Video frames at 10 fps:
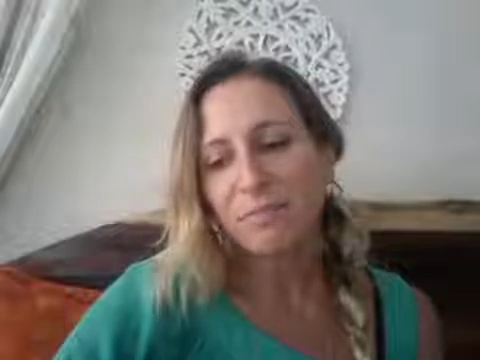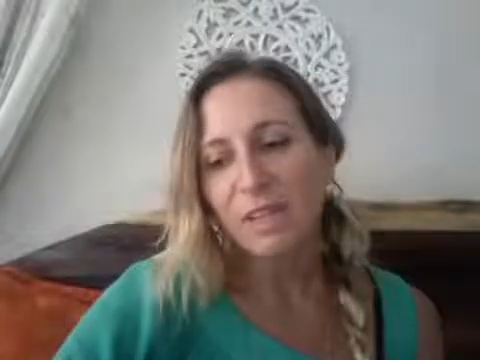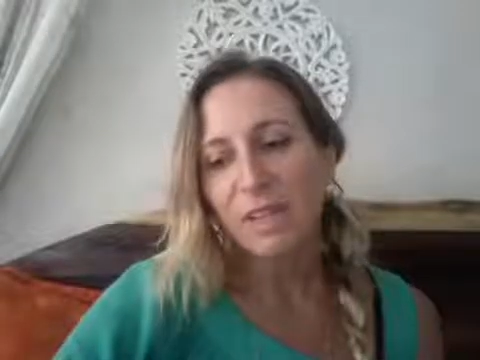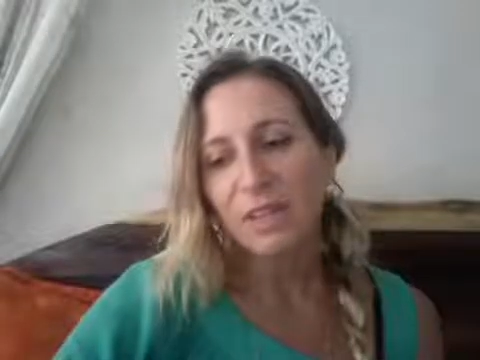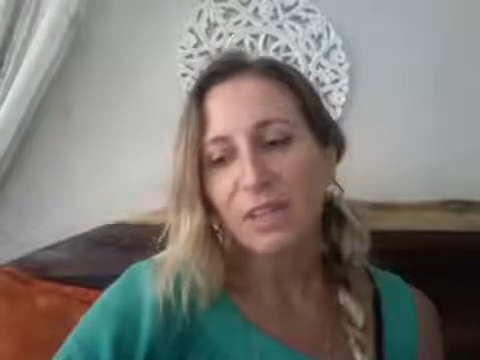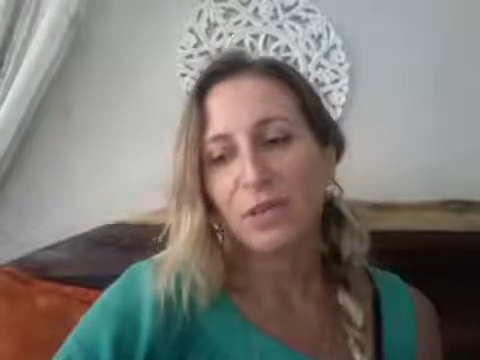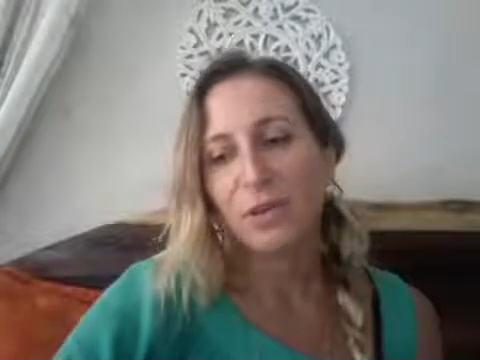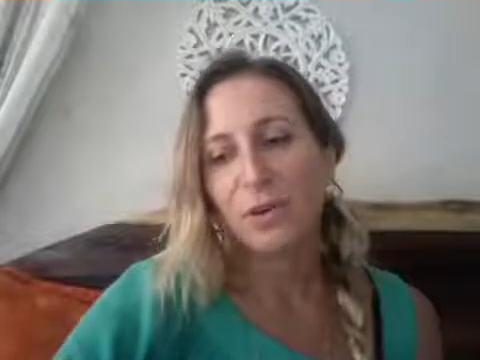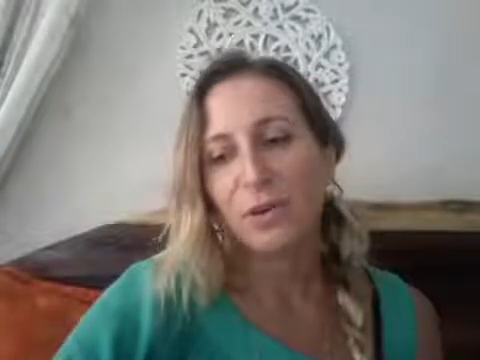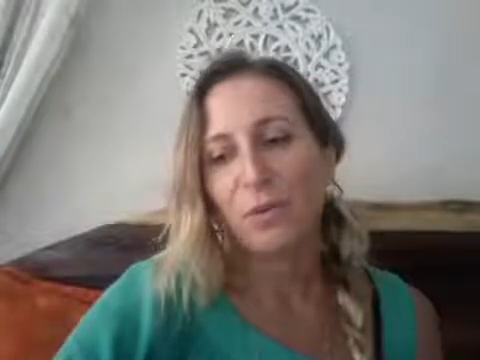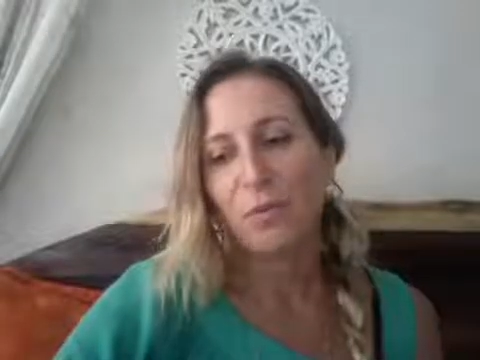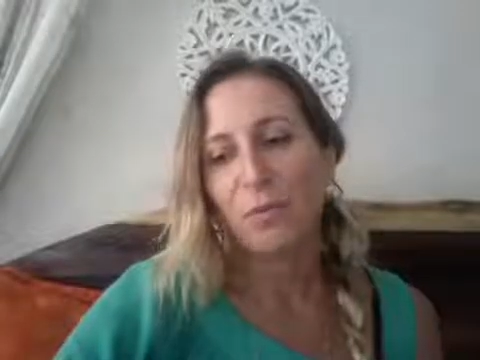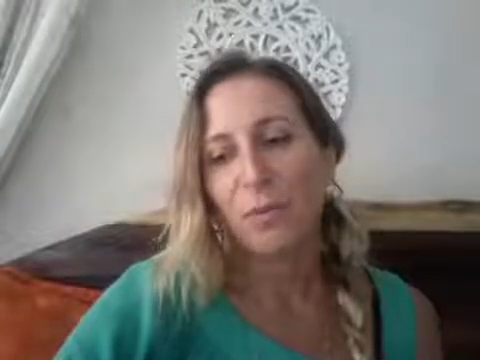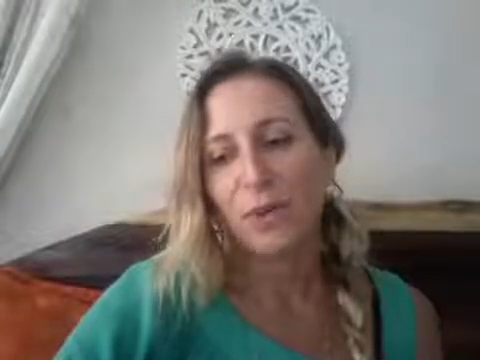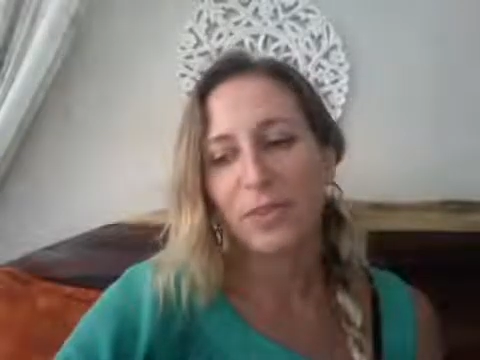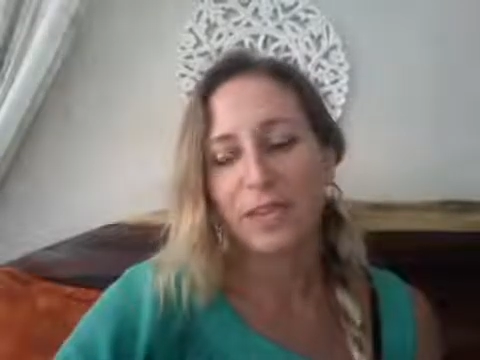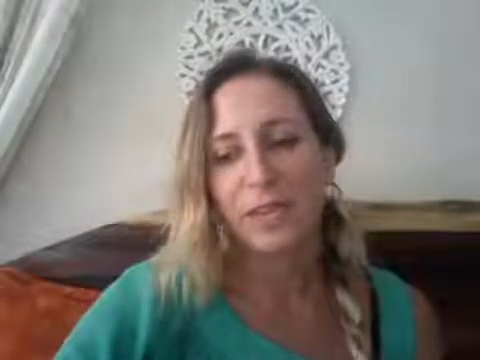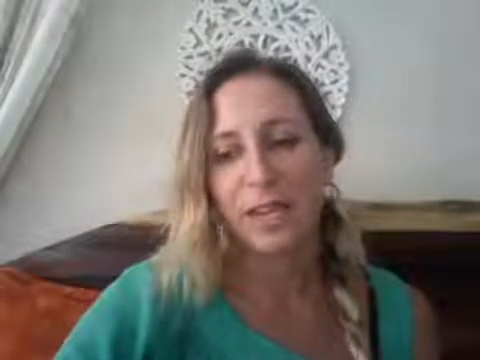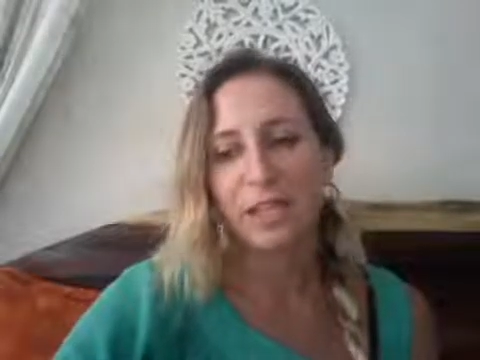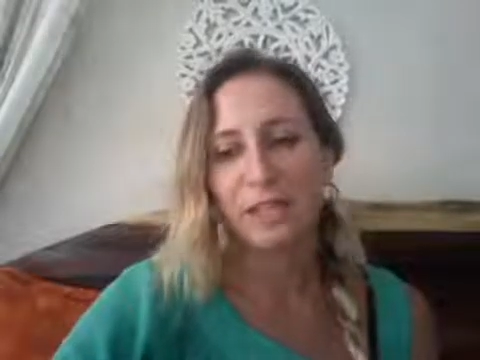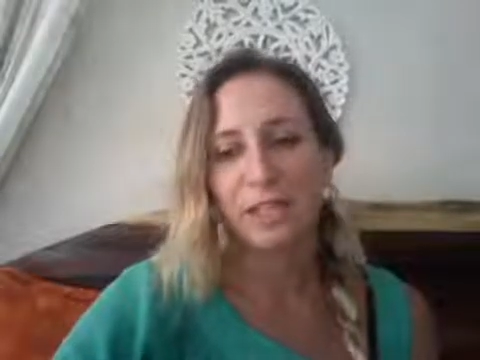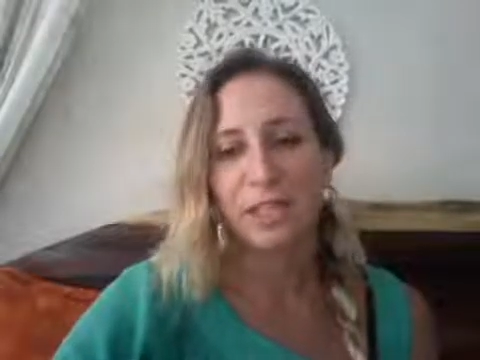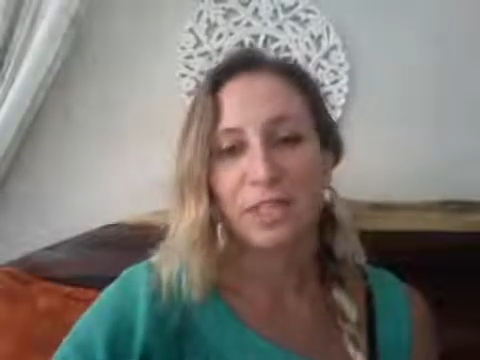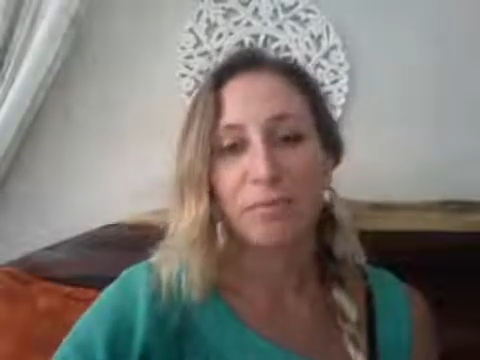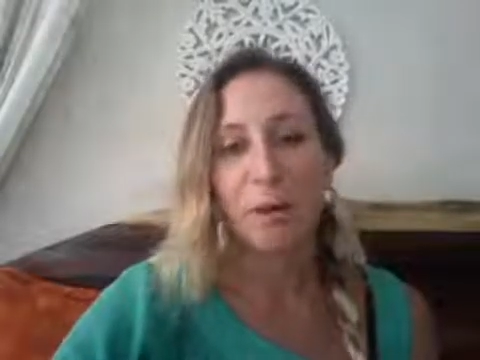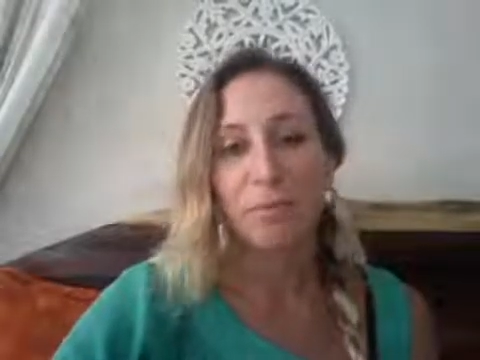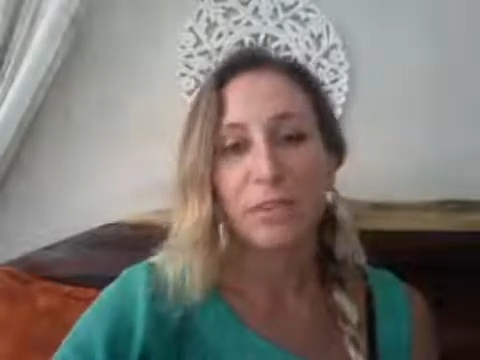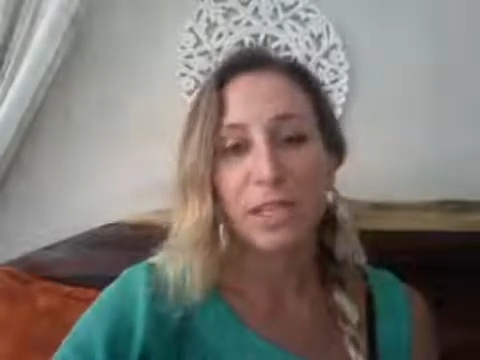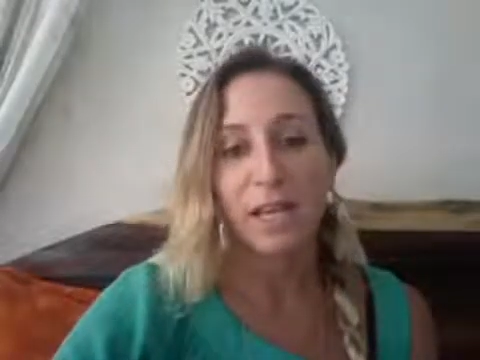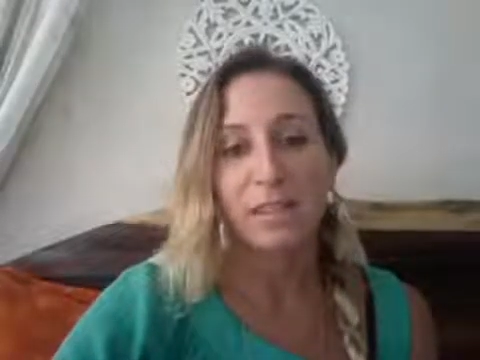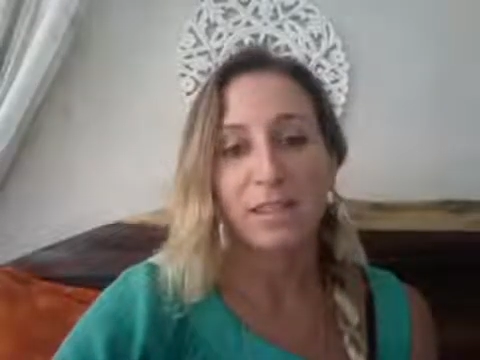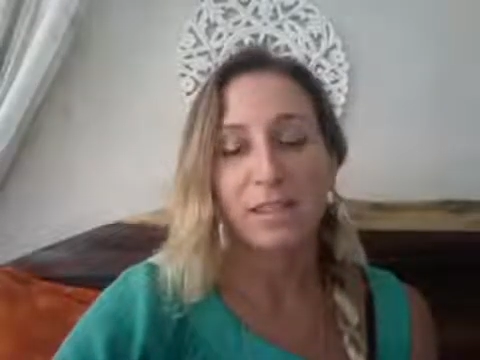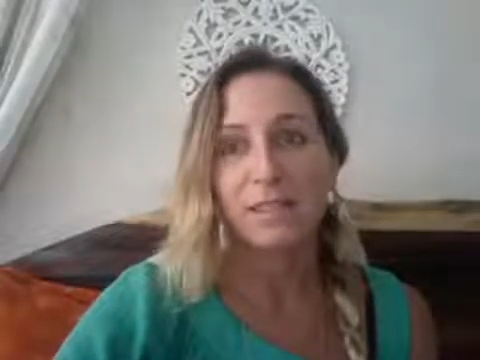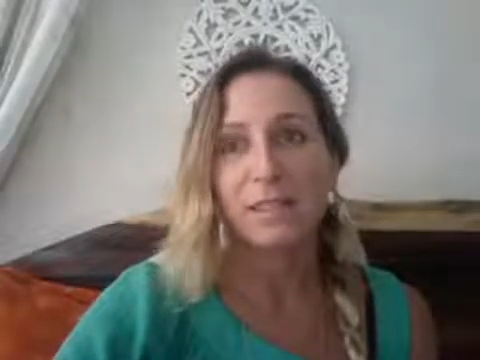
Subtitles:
let you know what this energy represents.